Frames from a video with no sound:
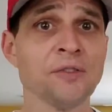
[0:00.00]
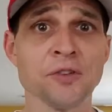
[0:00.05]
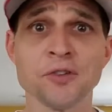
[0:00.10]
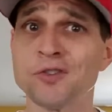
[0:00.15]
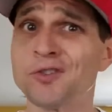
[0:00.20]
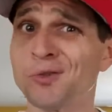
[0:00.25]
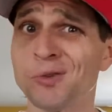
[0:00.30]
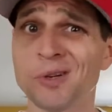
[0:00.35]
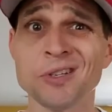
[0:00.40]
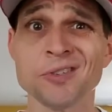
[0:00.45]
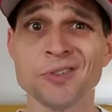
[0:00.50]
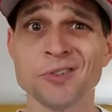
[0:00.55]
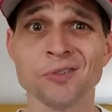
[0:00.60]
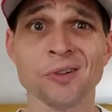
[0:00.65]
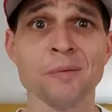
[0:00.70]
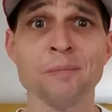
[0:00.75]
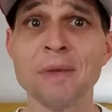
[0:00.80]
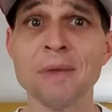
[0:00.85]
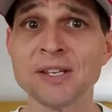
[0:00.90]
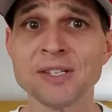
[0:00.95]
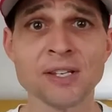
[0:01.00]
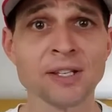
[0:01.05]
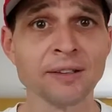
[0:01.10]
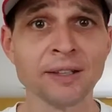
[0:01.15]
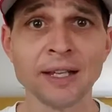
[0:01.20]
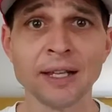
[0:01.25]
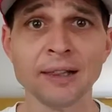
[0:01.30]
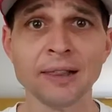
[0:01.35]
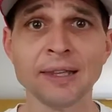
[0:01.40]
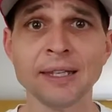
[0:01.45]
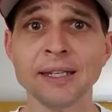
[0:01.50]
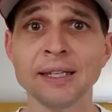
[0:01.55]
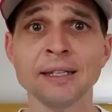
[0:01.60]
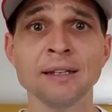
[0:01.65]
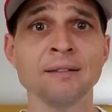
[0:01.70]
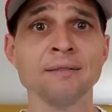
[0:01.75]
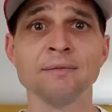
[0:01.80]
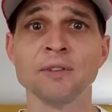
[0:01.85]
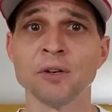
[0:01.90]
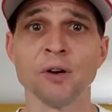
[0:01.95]
The streets are amazingly
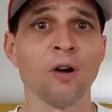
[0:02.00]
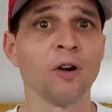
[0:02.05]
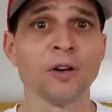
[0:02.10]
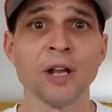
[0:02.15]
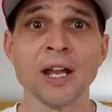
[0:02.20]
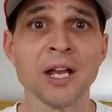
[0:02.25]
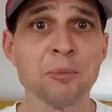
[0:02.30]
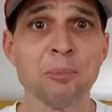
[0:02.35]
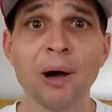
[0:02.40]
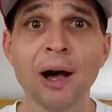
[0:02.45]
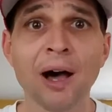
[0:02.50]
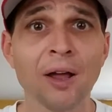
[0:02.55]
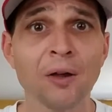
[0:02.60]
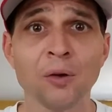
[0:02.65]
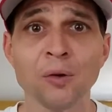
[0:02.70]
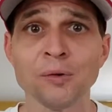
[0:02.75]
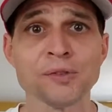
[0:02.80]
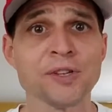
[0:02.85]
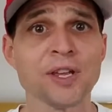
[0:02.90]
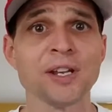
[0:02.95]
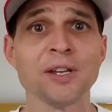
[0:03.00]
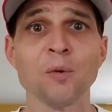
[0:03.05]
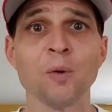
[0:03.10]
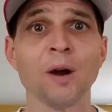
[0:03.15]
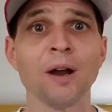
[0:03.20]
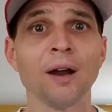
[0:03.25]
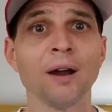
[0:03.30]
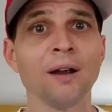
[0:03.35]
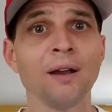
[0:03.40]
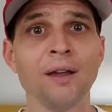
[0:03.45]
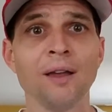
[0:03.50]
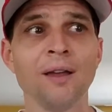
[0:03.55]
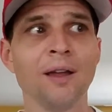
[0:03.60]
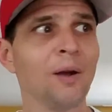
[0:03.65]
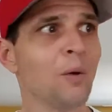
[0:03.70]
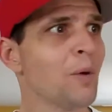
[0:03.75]
clean. There aren't any potholes anywhere.